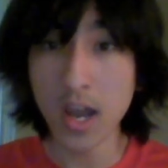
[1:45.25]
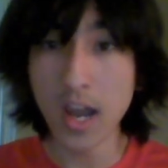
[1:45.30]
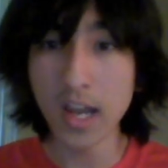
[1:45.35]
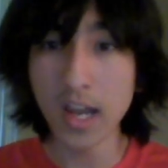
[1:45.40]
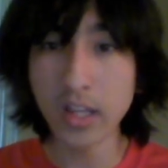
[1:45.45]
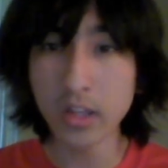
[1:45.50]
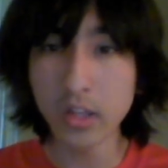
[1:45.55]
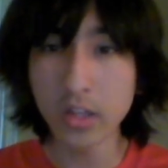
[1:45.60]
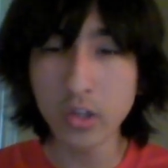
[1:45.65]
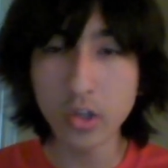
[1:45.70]

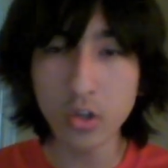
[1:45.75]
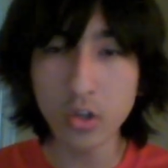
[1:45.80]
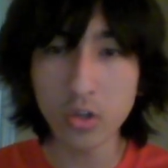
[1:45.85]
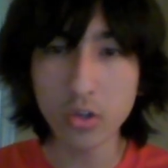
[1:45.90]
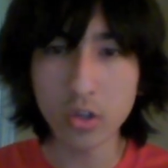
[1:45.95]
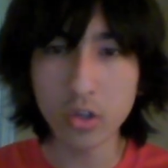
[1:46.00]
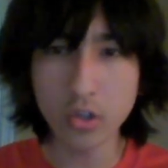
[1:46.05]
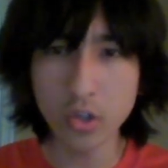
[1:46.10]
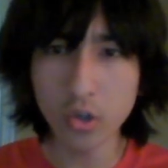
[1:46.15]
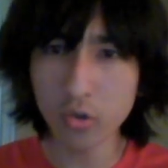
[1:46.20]
and
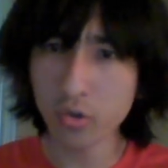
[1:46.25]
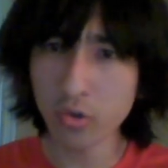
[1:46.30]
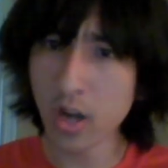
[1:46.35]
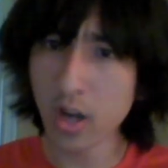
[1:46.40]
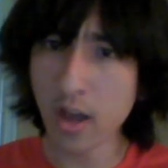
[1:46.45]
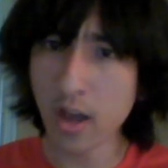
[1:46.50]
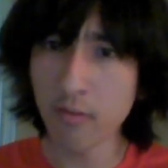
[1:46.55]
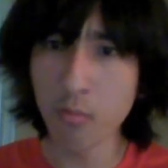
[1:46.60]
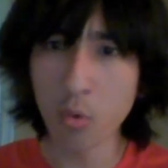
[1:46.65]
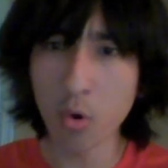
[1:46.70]
the children
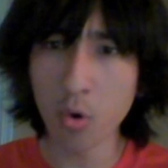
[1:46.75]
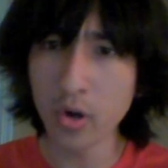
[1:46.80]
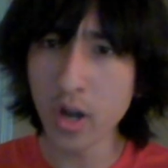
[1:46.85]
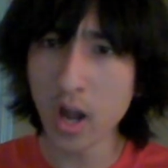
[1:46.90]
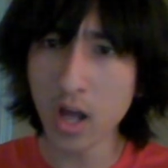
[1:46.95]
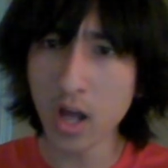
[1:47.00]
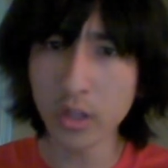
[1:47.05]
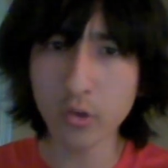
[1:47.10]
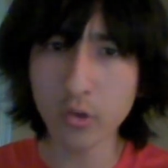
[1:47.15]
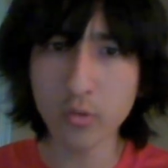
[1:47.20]
have more
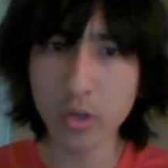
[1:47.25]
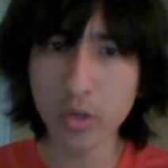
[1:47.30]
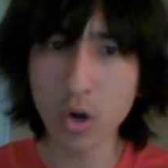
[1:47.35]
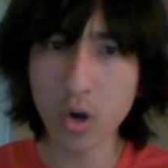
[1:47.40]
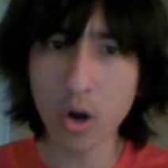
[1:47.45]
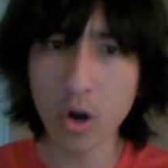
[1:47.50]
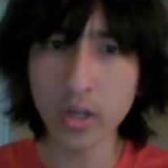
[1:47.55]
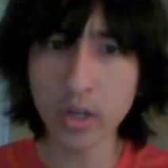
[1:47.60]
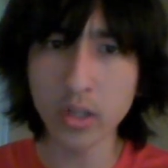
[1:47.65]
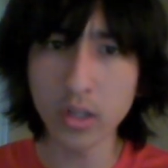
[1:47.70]
knowledge
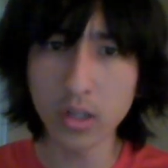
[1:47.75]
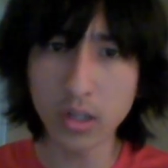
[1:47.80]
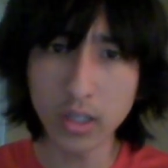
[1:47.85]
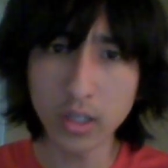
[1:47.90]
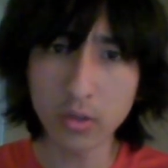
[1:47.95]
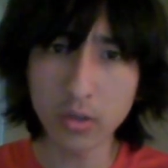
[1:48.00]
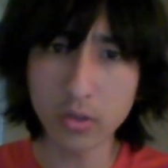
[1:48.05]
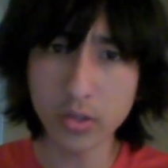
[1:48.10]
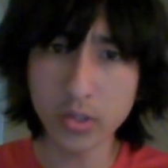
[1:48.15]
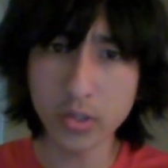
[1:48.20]
regarding the
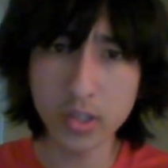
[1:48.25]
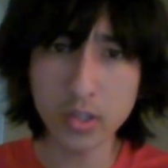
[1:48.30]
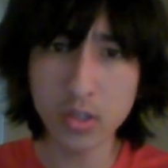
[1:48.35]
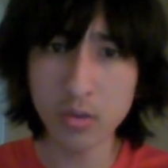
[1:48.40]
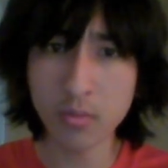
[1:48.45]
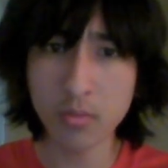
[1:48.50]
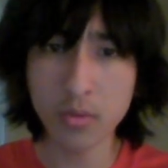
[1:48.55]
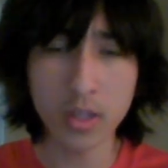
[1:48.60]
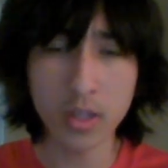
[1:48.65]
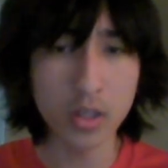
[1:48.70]
legal
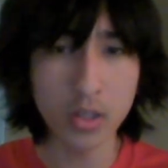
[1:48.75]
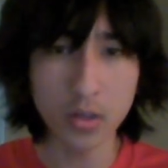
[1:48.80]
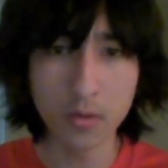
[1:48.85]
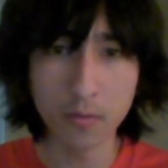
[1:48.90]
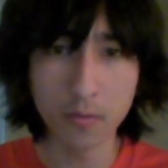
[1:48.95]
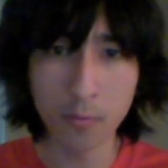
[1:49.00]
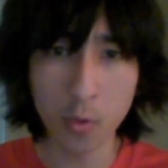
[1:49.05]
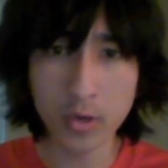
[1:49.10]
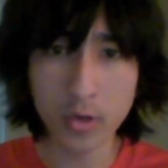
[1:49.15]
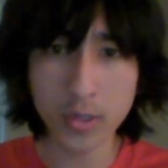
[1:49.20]
system and the
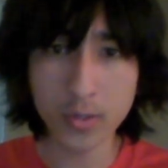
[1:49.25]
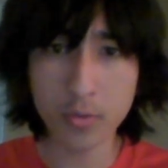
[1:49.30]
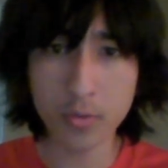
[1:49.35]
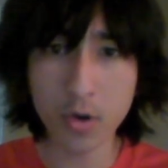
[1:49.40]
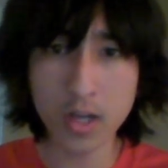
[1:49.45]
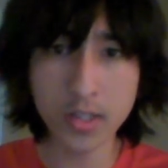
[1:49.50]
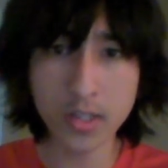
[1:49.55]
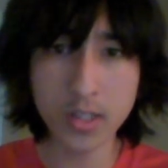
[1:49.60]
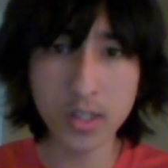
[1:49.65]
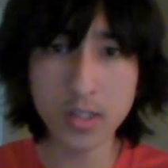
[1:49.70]
divorce
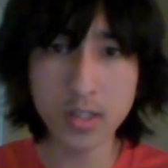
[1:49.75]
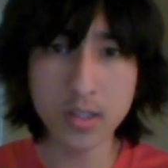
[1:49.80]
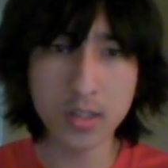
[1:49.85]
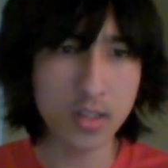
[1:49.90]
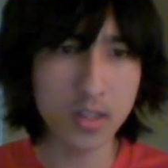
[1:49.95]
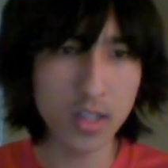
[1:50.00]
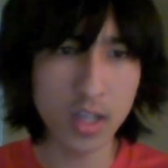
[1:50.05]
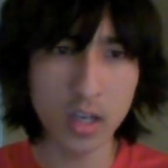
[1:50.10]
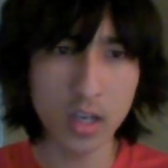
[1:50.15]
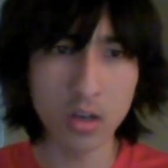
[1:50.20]
process
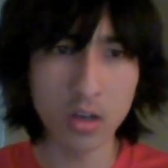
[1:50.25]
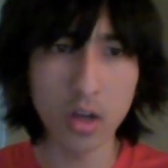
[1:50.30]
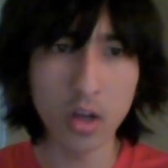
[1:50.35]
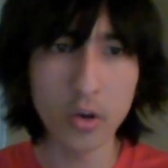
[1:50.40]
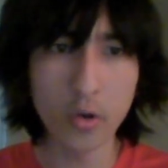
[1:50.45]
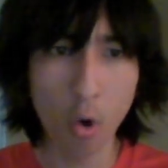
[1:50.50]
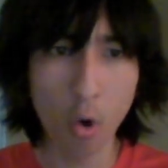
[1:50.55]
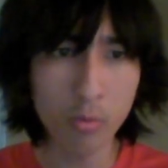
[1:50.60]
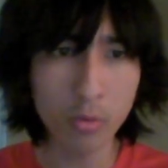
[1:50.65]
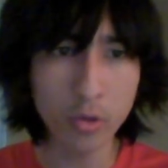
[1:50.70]
than a
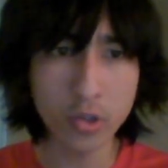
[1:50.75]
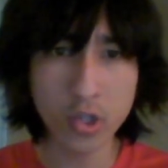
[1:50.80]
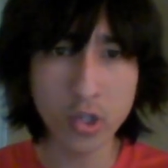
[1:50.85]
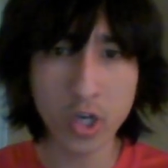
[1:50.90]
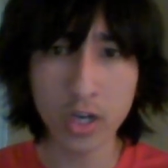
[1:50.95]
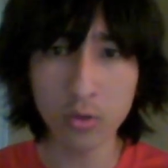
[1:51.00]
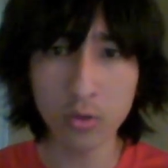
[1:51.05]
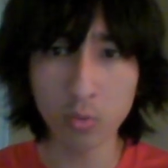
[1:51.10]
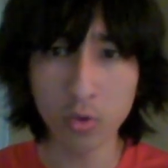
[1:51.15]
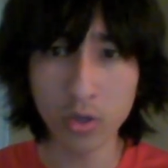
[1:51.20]
normal
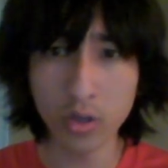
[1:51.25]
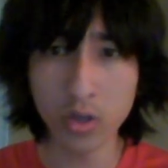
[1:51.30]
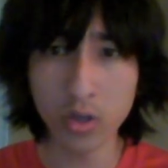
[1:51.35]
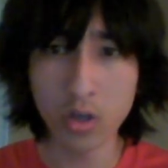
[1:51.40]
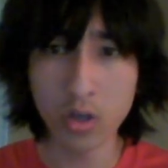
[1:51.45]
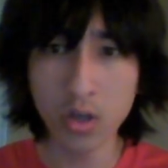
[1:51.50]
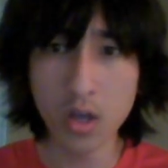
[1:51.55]
child would,